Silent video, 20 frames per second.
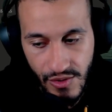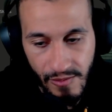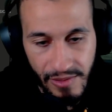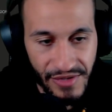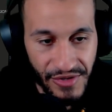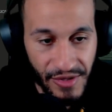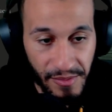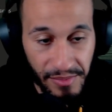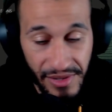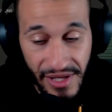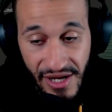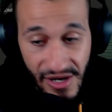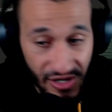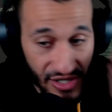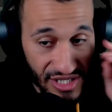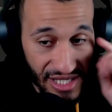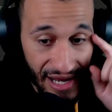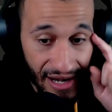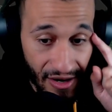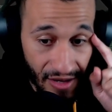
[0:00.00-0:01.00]
But the
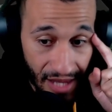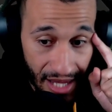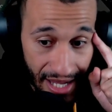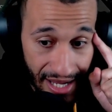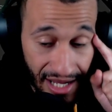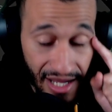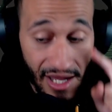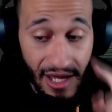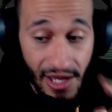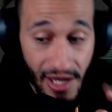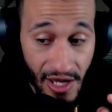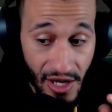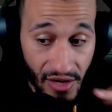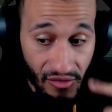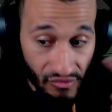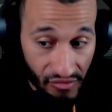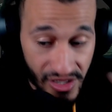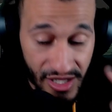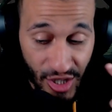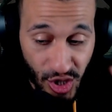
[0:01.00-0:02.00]
players that are like
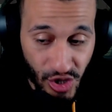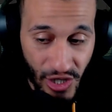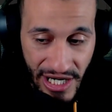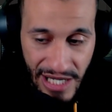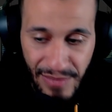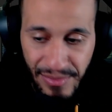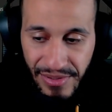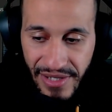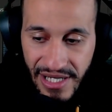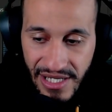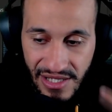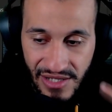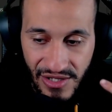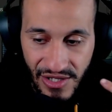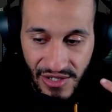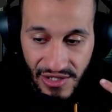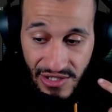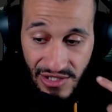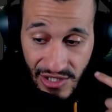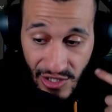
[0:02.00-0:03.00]
really trying to play
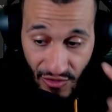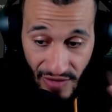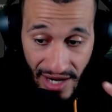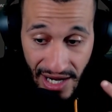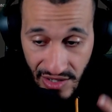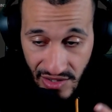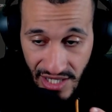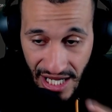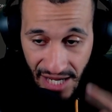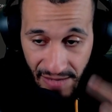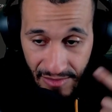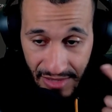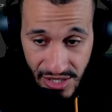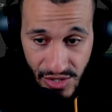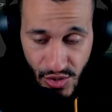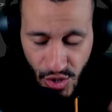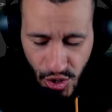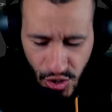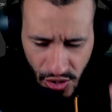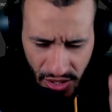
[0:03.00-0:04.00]
the ground game and
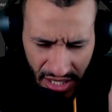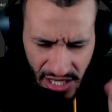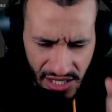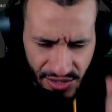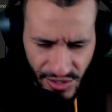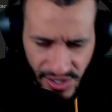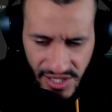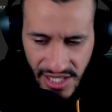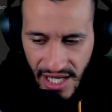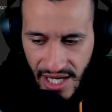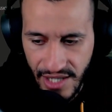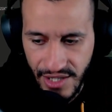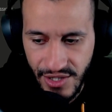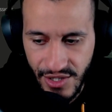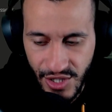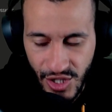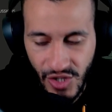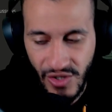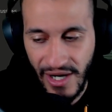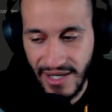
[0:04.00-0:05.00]
neutral and understand
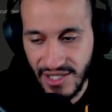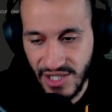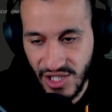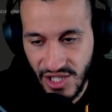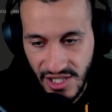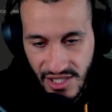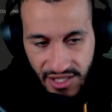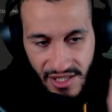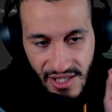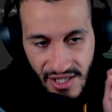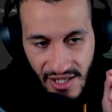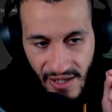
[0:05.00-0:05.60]
your strategy,